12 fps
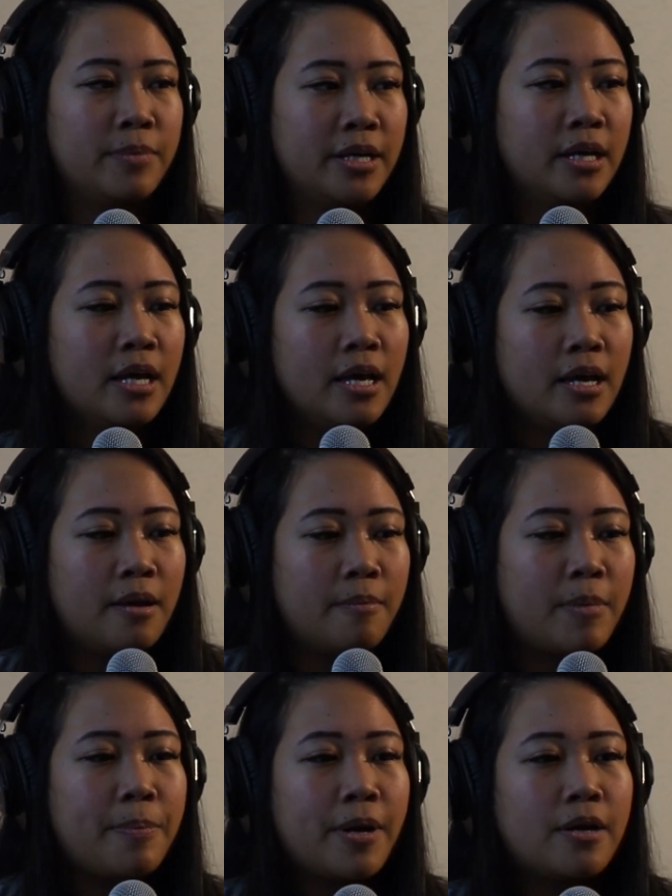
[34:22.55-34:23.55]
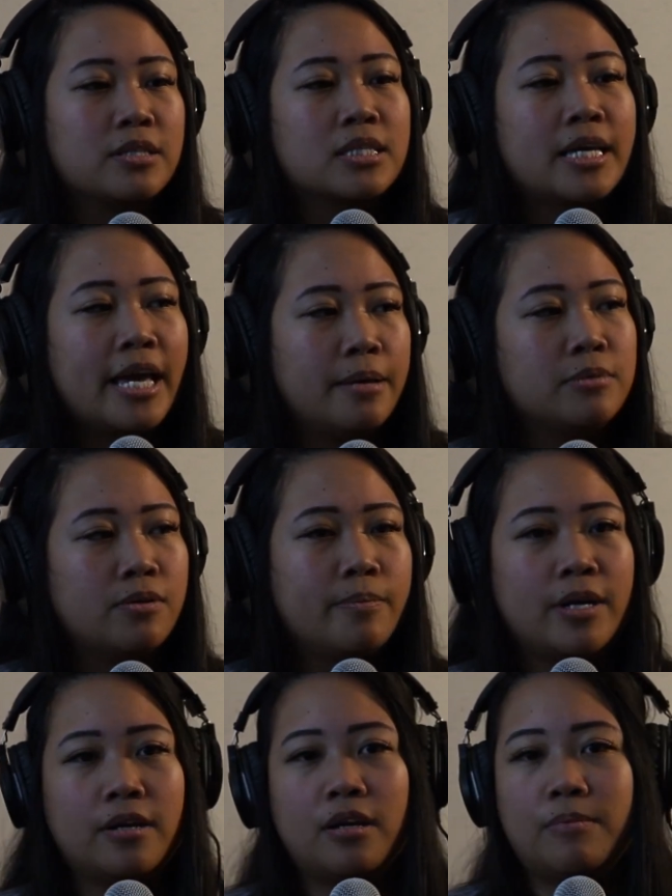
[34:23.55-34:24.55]
But my parents came to
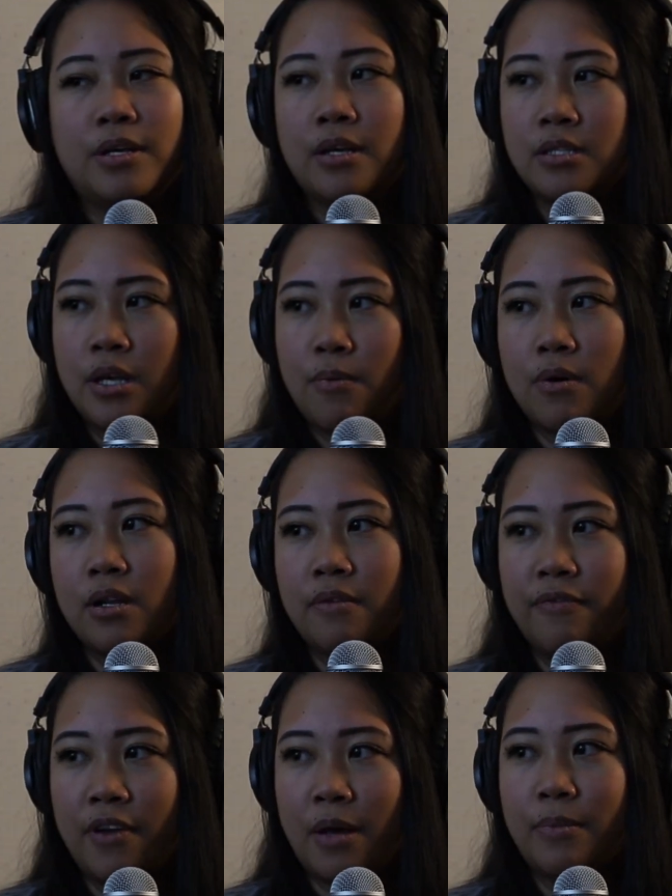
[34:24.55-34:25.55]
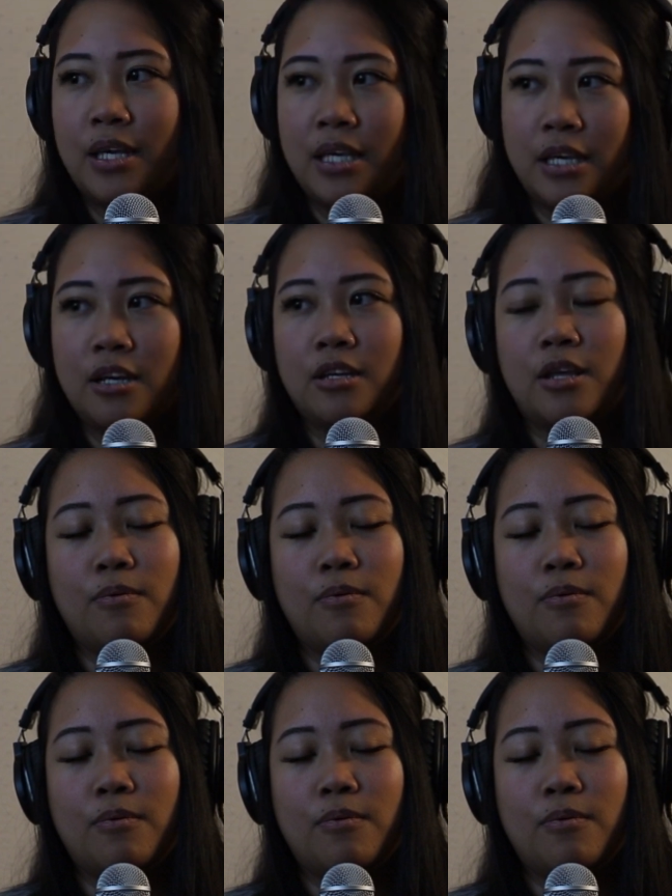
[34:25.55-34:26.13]
America because they wanted a family here.